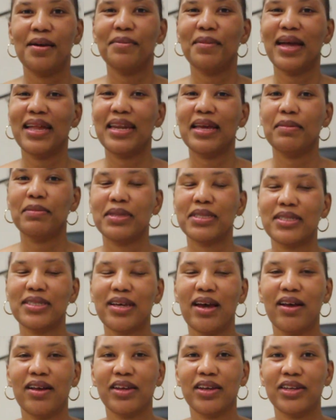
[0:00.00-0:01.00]
My name is
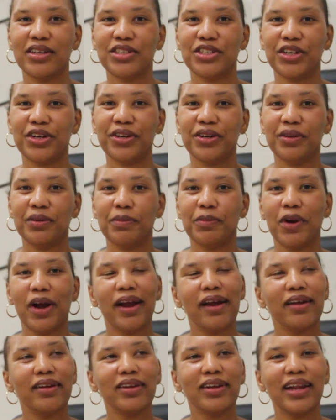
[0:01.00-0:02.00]
Talia Gerald
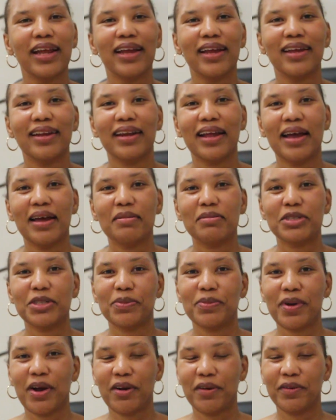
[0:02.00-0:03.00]
Brown, and I'm
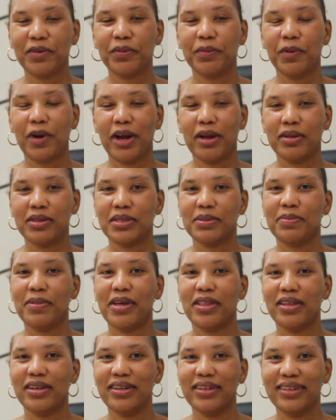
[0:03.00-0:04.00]
Jomaru Brown's
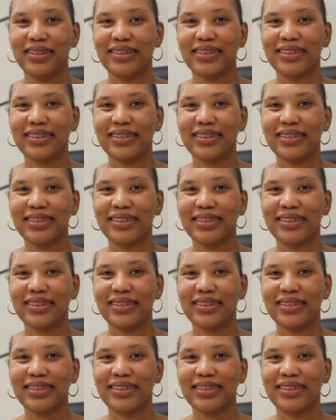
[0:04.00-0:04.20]
mother.